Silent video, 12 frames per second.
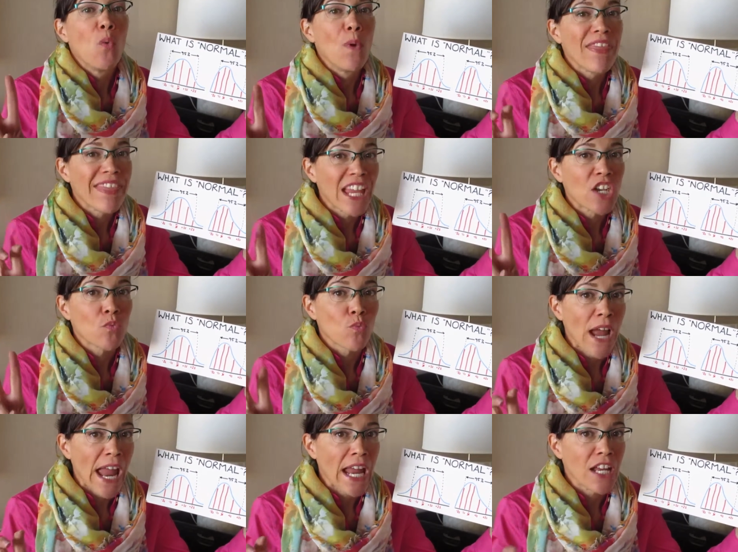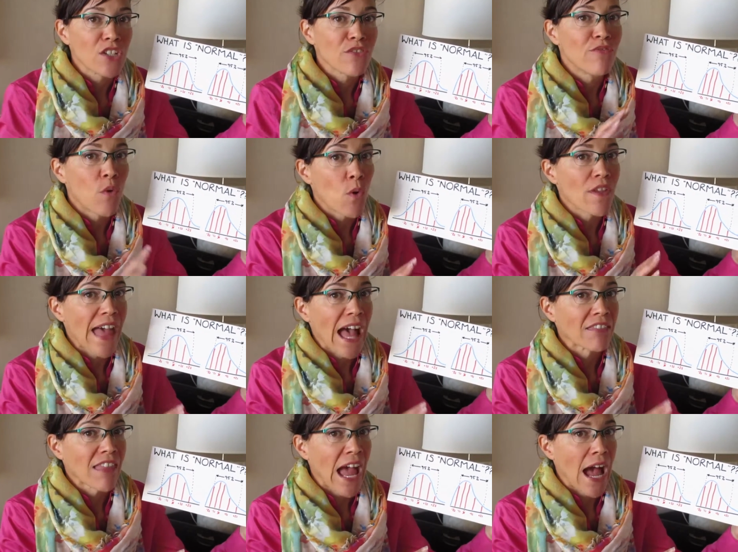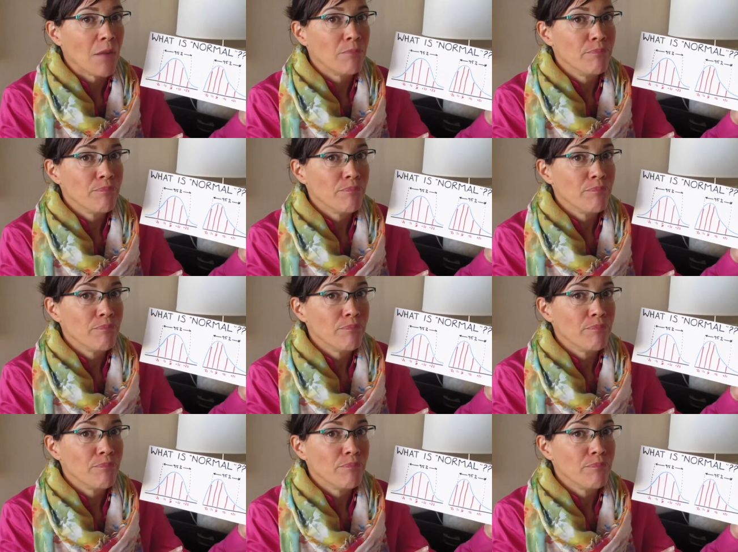within range for that lab.